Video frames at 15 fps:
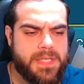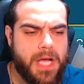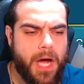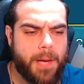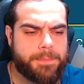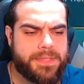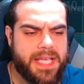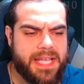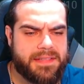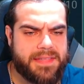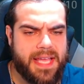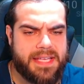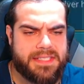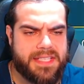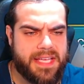update
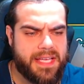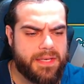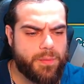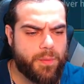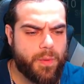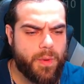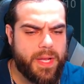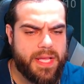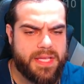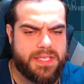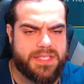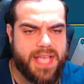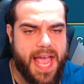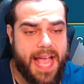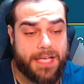they did
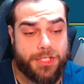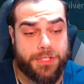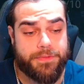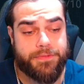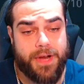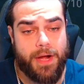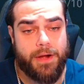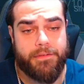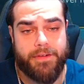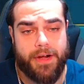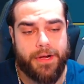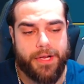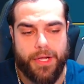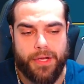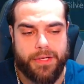is actually very,
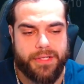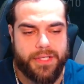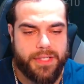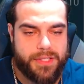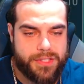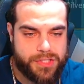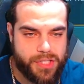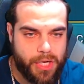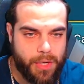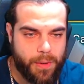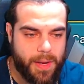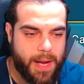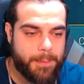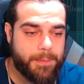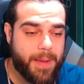very good.
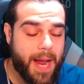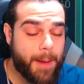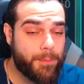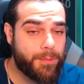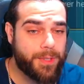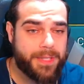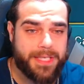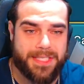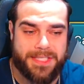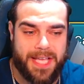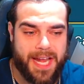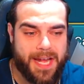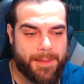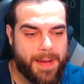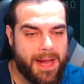So I'm really
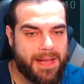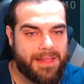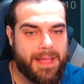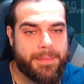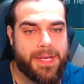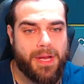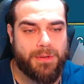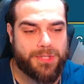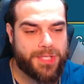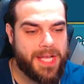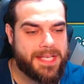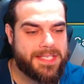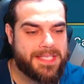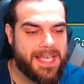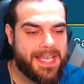excited about it. Let me know what
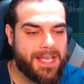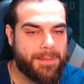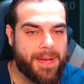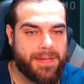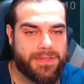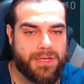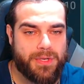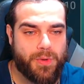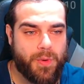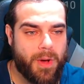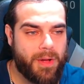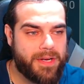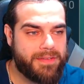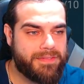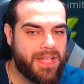you guys think about the new
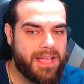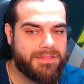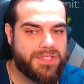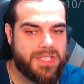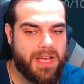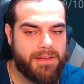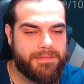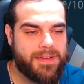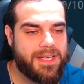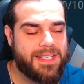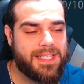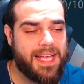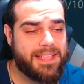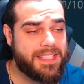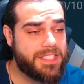quality of life stuff.
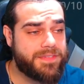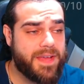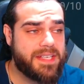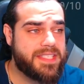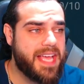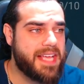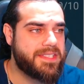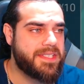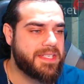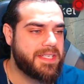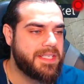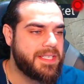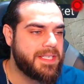I think it's fantastic.